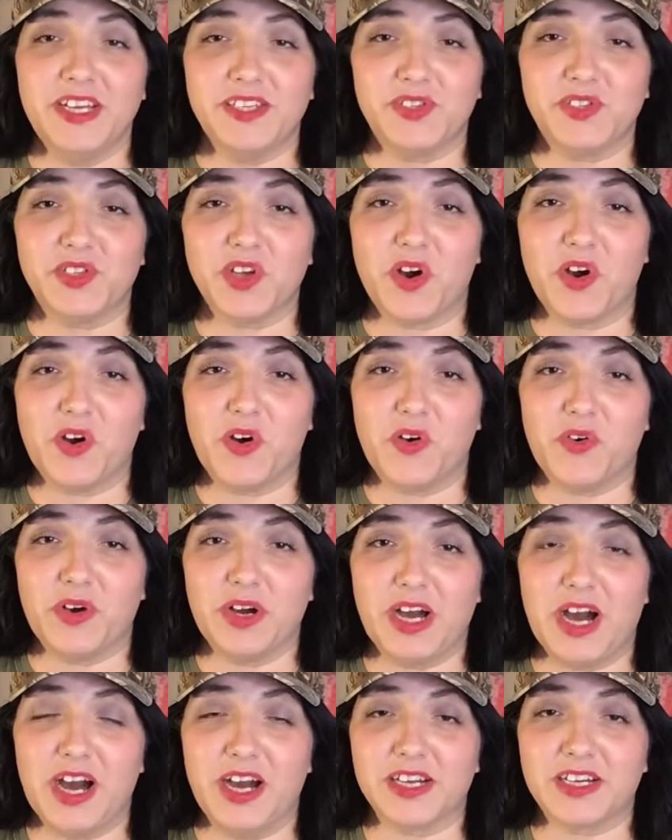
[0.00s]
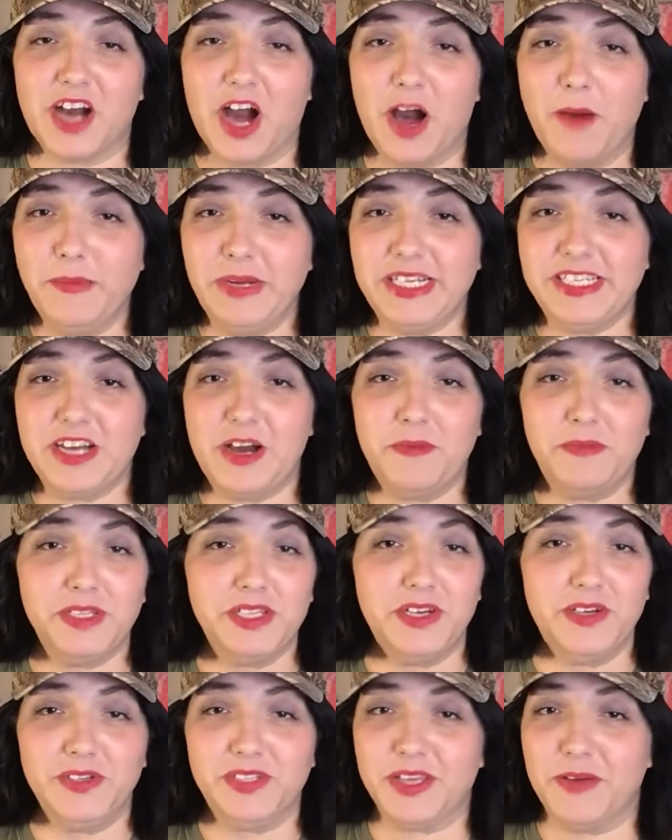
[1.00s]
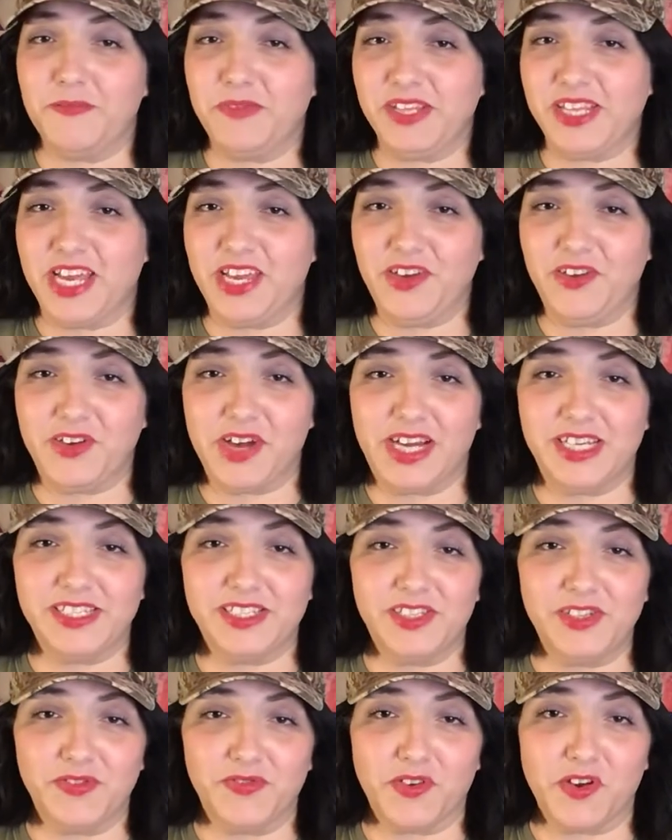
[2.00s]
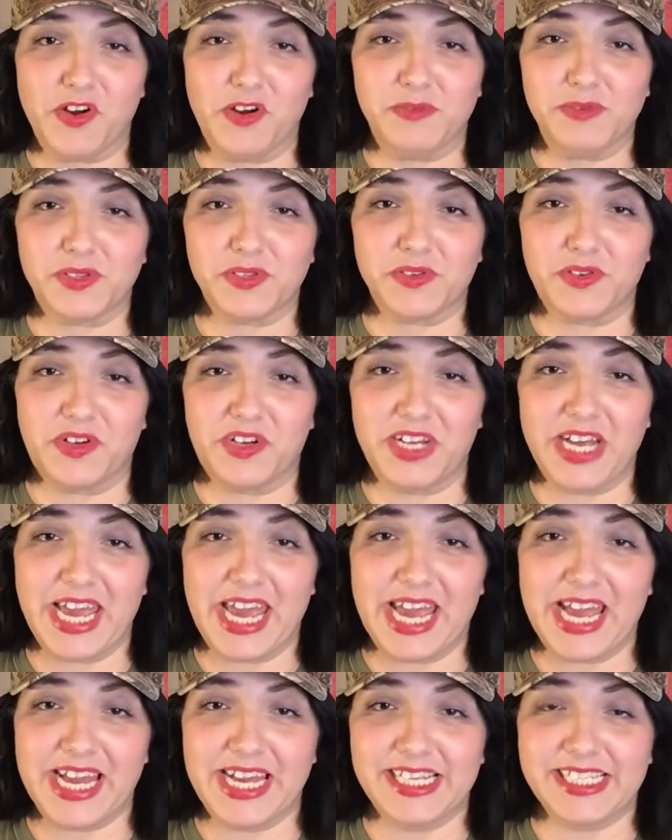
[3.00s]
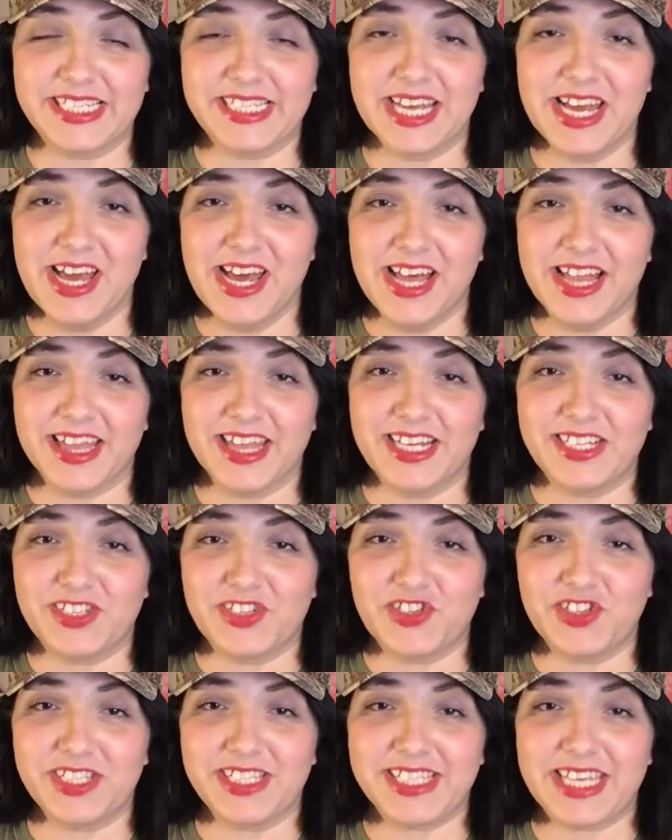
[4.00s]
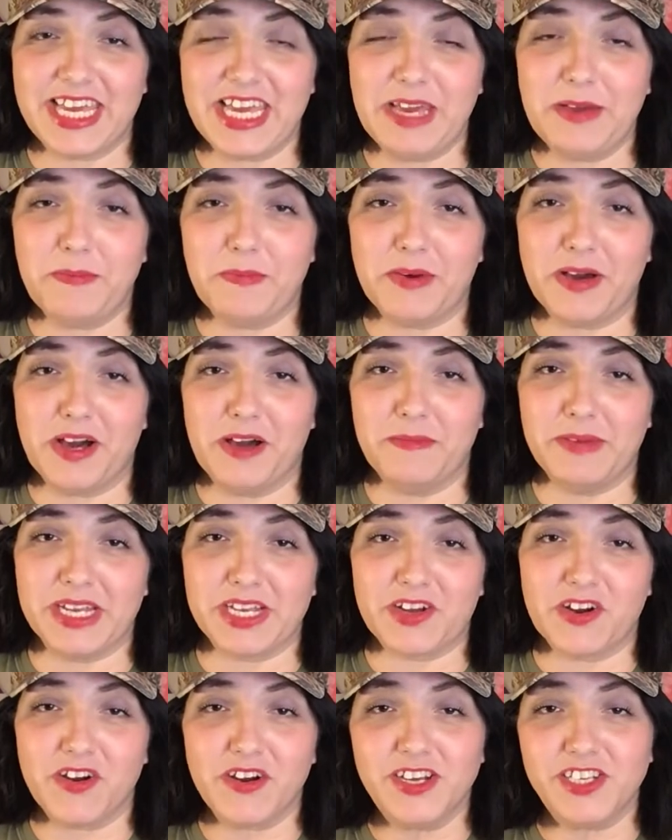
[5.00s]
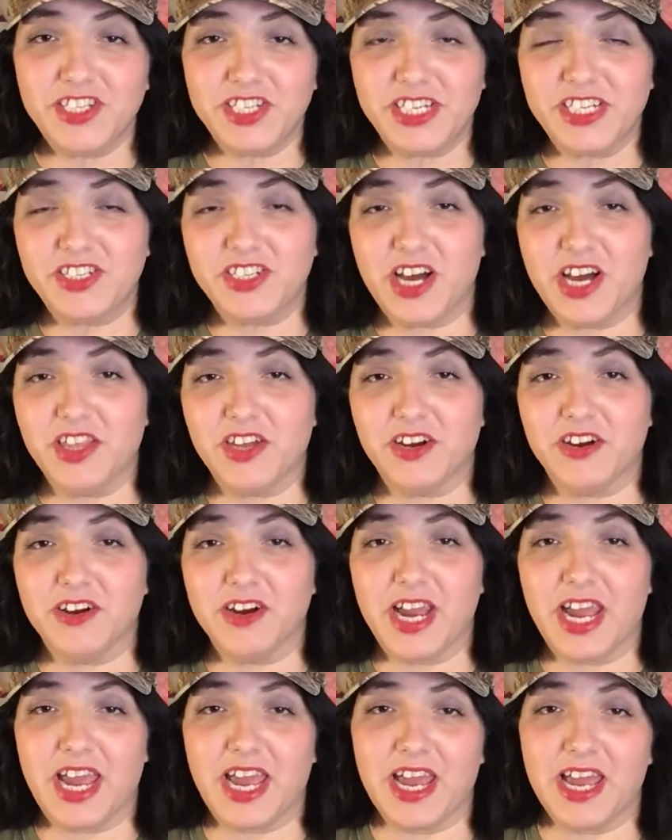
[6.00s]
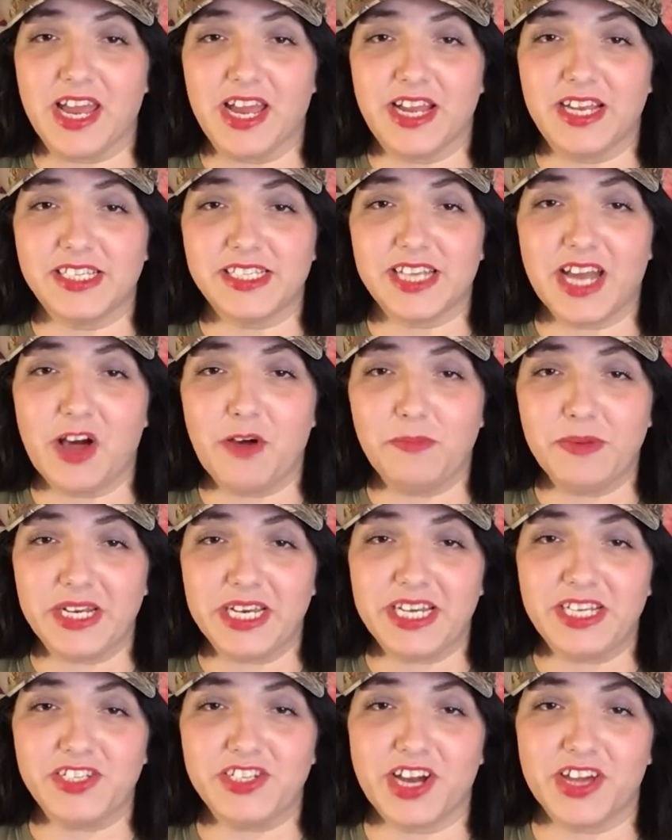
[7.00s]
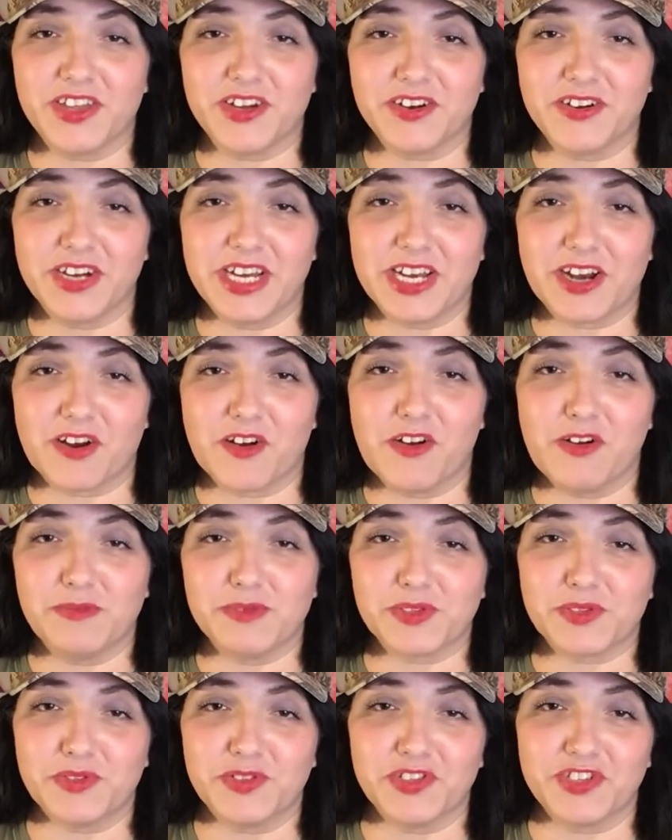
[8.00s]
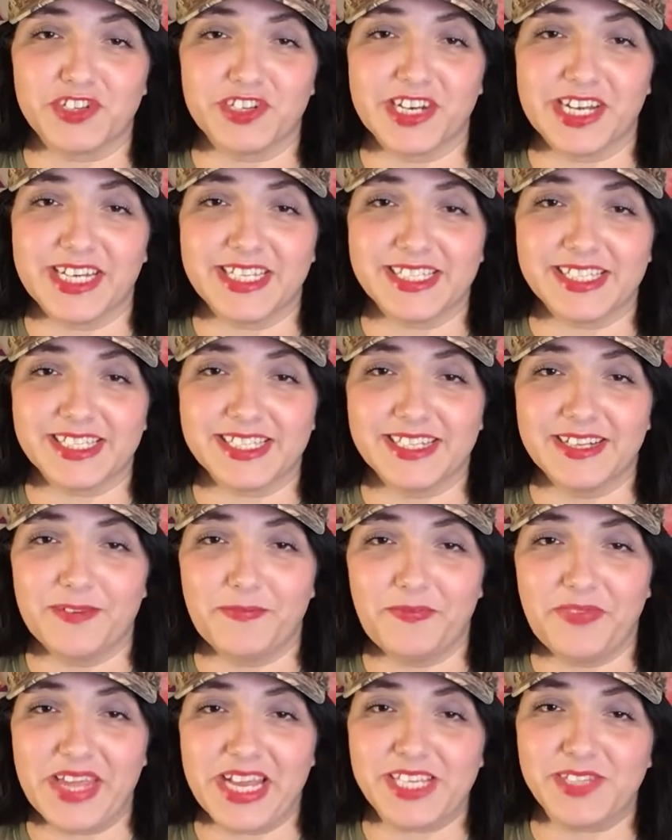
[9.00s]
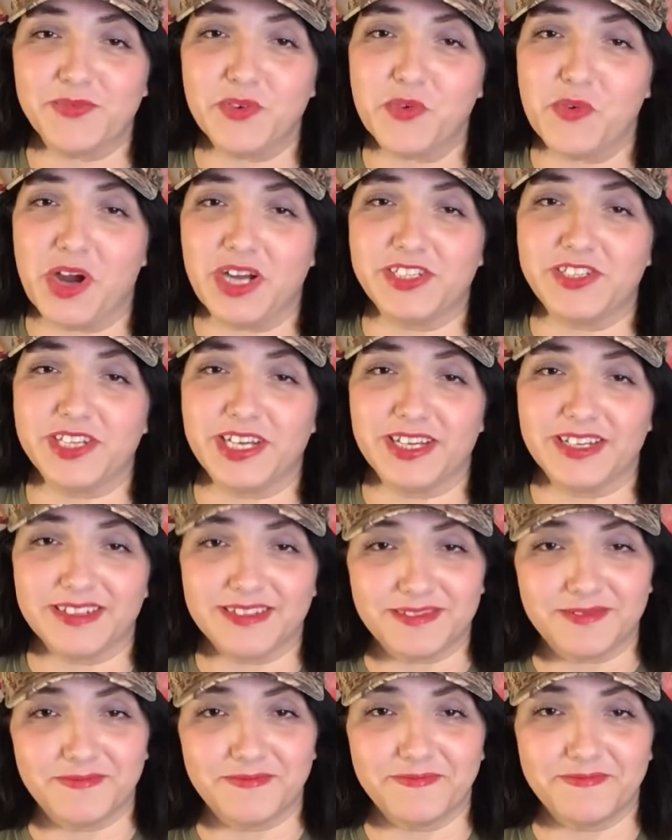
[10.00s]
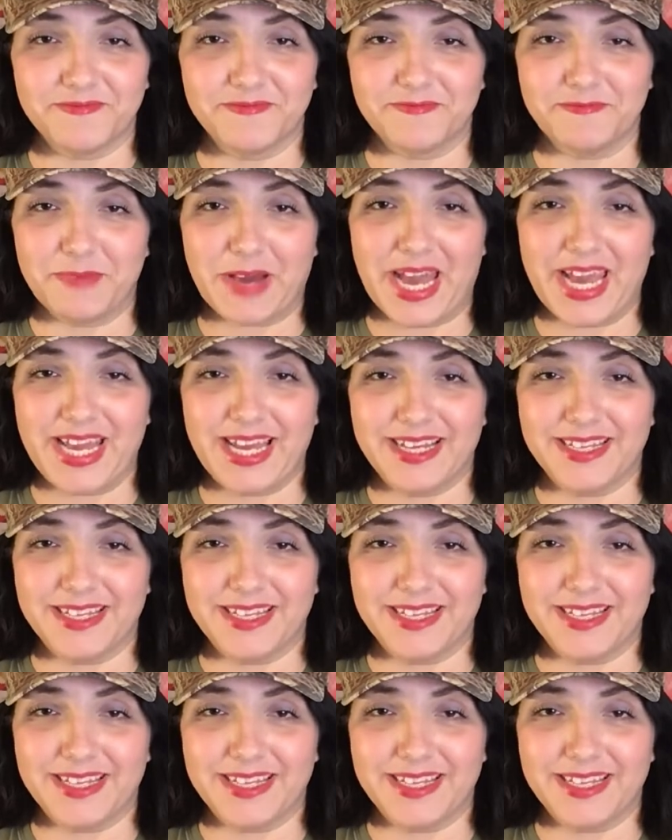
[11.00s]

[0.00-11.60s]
So comment down below something that you guys do for homeschool, and let's just keep encouraging each other and helping each other in our homeschool journeys. Thanks for watching. Bye.